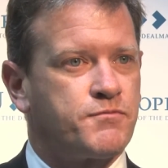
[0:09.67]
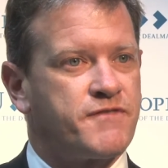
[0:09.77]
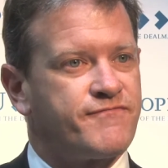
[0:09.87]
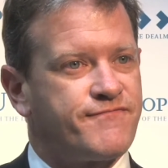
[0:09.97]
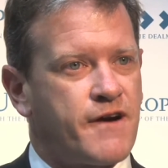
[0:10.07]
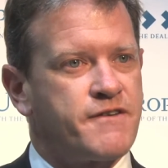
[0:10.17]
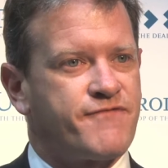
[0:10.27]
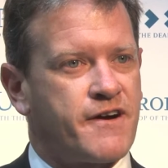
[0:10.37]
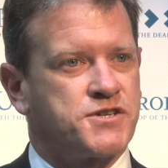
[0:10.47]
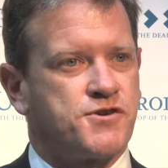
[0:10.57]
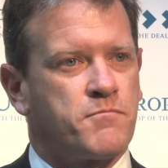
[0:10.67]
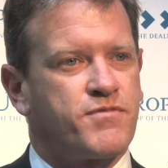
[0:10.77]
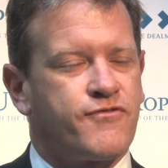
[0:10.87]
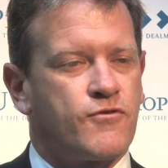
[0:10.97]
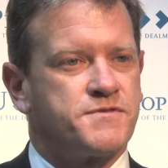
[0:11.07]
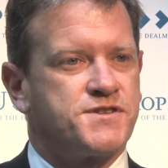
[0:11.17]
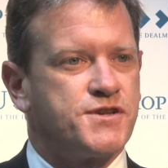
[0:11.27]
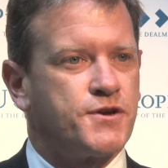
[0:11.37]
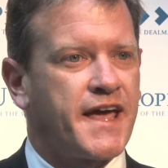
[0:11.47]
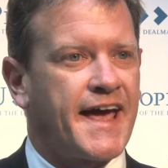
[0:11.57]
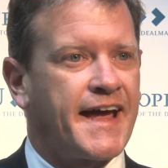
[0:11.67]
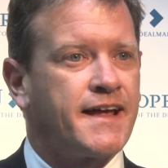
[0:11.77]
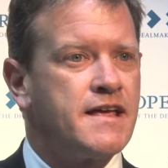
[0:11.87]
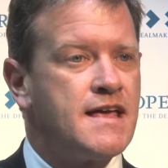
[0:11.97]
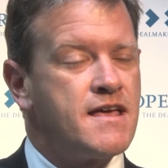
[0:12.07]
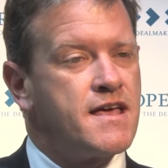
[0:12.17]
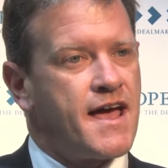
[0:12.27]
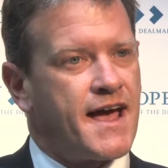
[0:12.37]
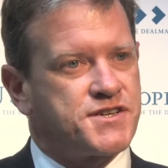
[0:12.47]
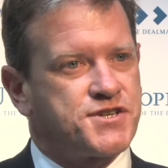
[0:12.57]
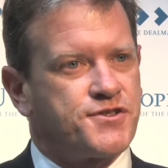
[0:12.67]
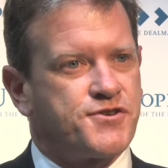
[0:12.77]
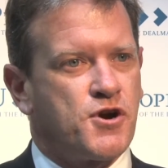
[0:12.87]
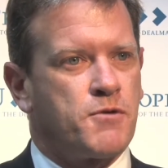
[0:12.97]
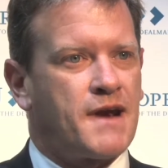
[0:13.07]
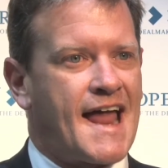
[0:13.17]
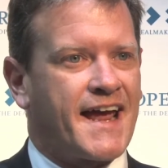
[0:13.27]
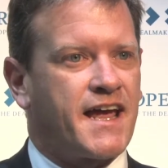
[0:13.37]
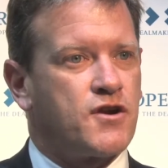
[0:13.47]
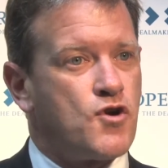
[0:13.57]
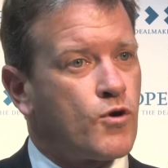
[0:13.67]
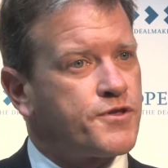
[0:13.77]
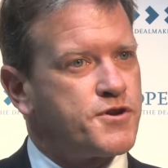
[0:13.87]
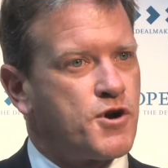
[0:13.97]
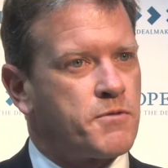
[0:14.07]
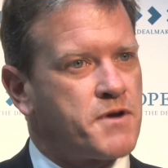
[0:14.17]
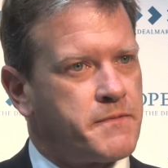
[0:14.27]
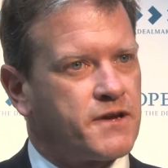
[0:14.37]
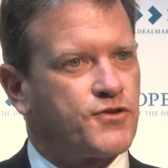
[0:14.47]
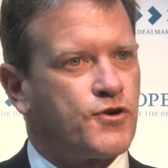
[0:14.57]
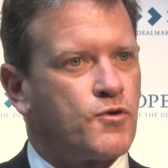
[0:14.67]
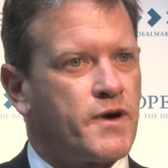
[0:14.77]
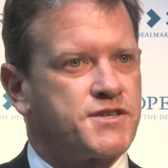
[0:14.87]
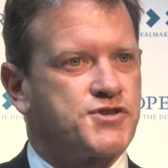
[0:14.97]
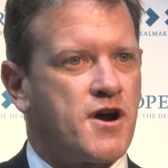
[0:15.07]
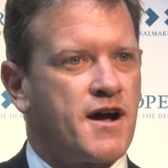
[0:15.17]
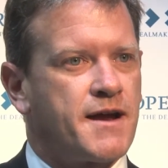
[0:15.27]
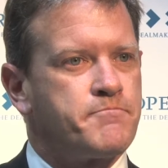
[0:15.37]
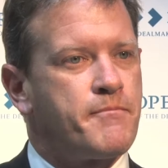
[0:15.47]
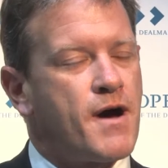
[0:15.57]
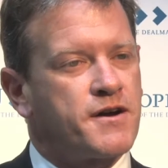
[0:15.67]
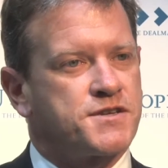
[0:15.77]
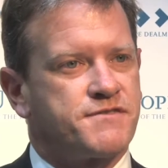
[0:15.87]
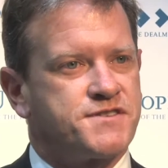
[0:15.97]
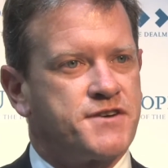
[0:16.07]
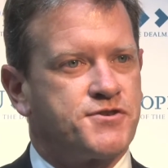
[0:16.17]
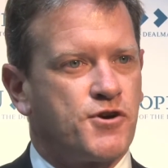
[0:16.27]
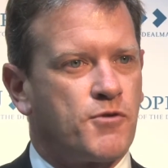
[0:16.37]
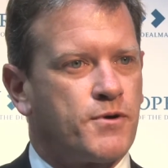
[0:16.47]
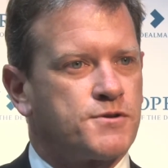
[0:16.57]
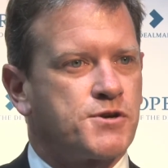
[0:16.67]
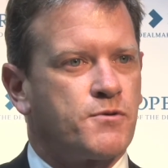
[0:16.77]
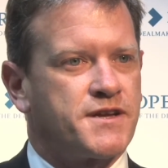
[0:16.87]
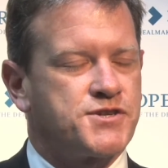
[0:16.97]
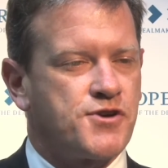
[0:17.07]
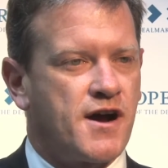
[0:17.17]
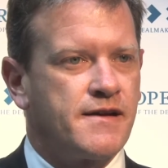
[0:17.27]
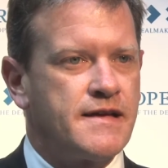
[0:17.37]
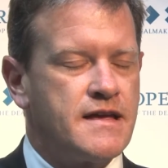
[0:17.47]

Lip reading: We've very, very strong performance in the UK, Southern Europe lagging, Northern Europe coming through quite strong, and pockets of Central Europe also quite strong.